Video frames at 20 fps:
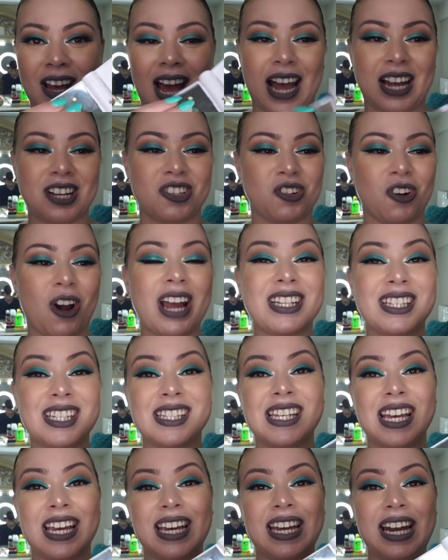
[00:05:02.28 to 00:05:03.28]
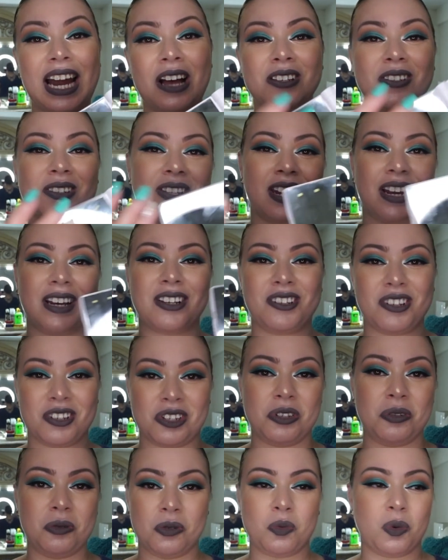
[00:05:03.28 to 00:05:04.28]
I tried to take it out so that I could
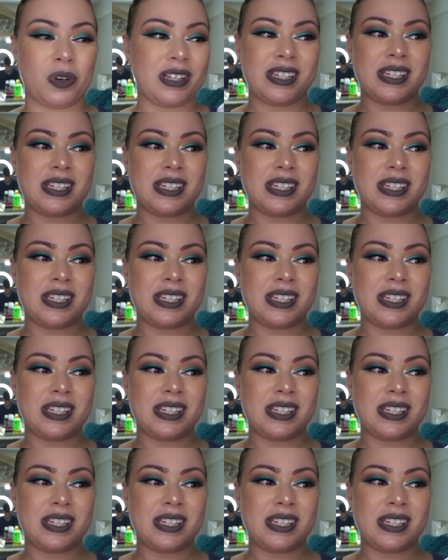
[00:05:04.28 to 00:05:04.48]
just use one